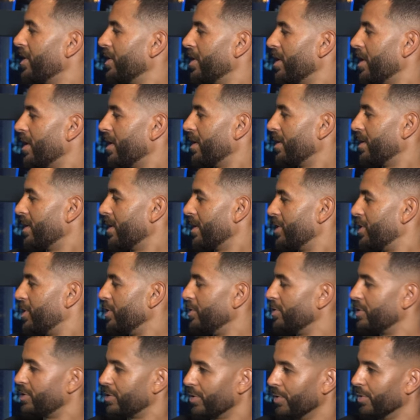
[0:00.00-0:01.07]
a
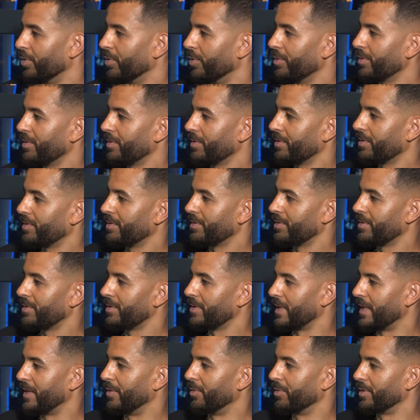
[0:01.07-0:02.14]
huge tool
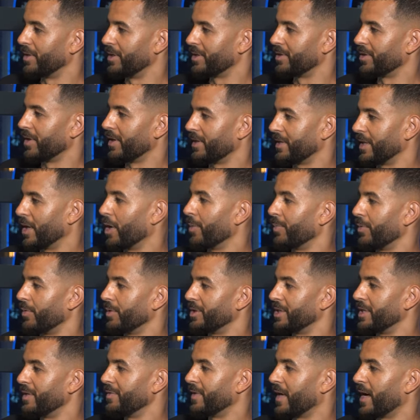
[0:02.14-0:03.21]
in order to help you
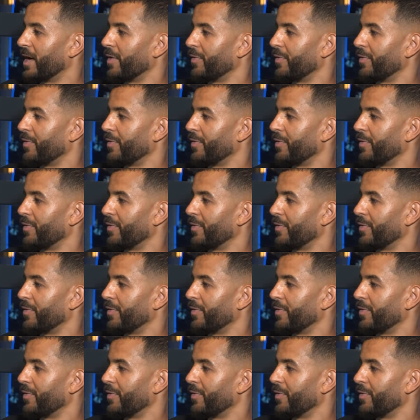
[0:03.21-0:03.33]
achieve that.